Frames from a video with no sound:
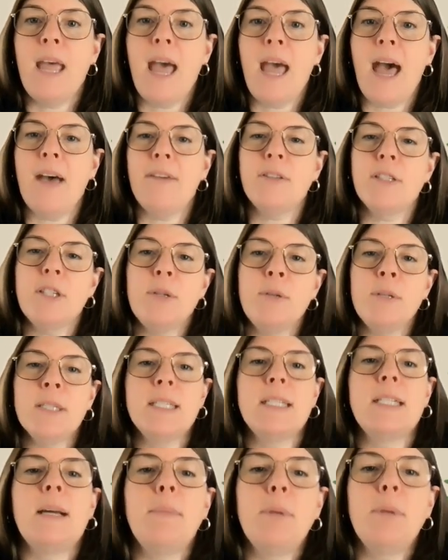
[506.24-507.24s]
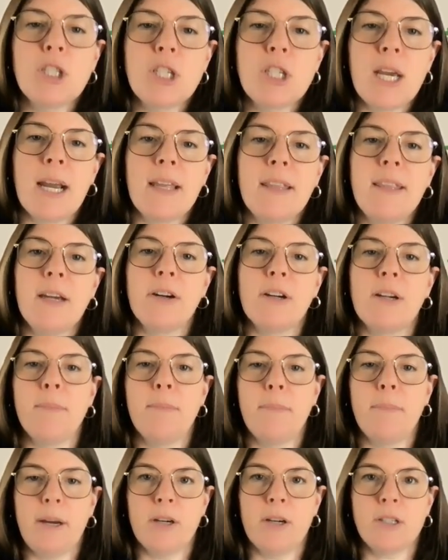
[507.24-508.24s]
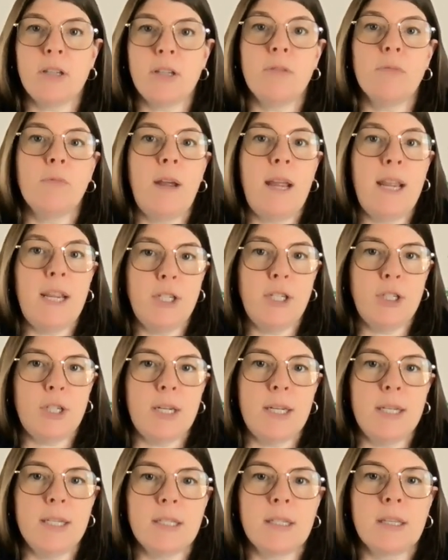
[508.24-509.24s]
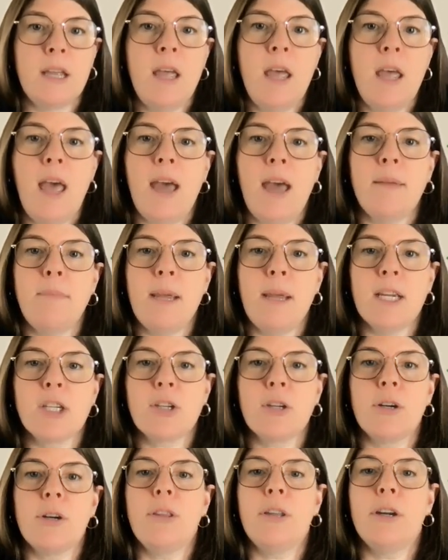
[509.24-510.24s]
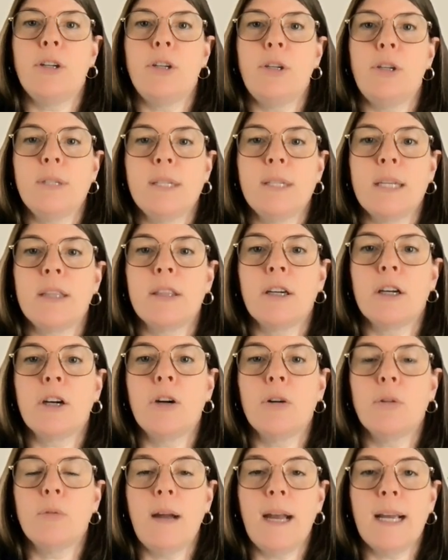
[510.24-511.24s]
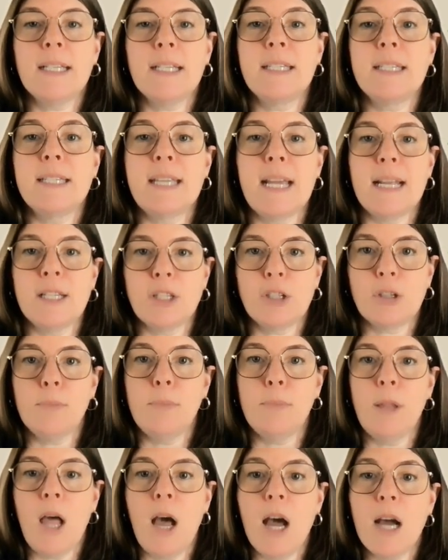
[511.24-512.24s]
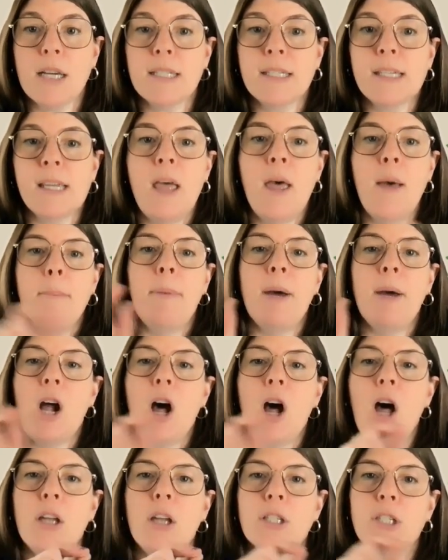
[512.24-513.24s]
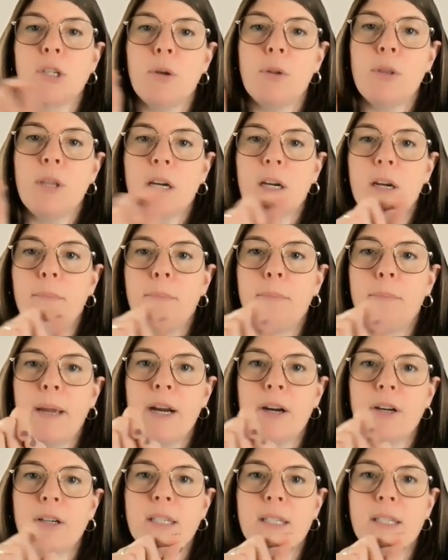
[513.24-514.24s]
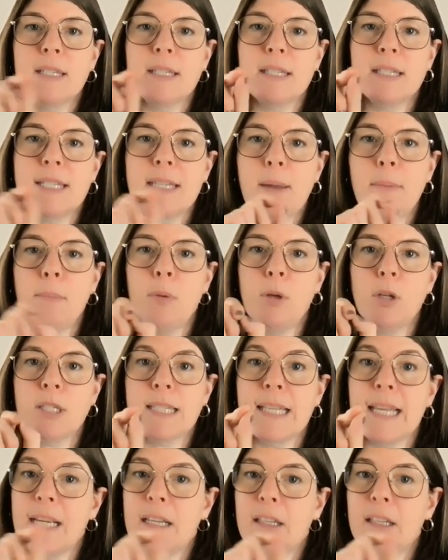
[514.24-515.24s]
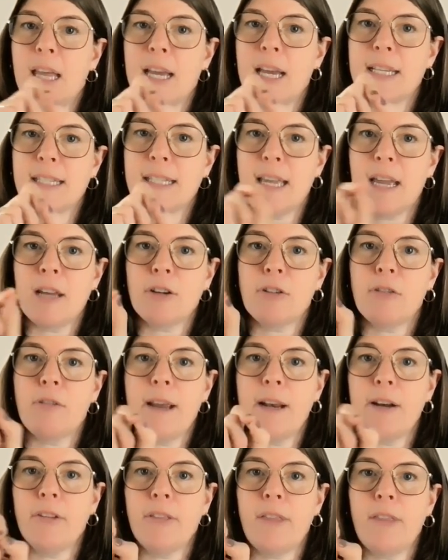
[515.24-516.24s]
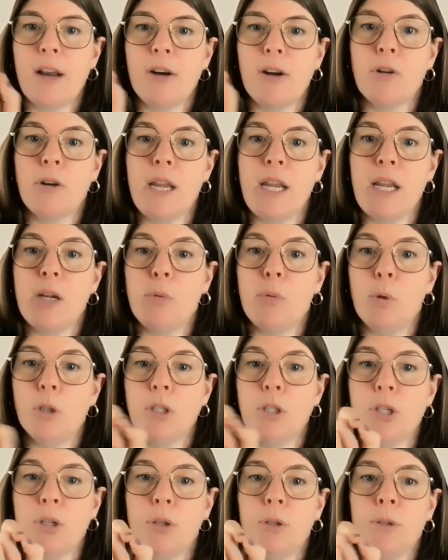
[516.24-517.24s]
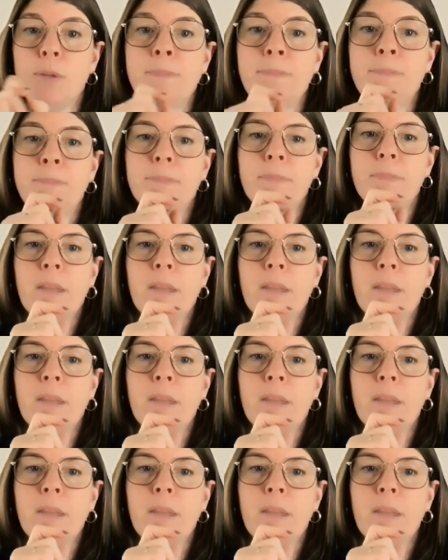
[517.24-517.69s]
have students double check their comparison ranges and make sure they're using the correct sensor blocks, but also the comparison symbols like less than, greater than, or equal to.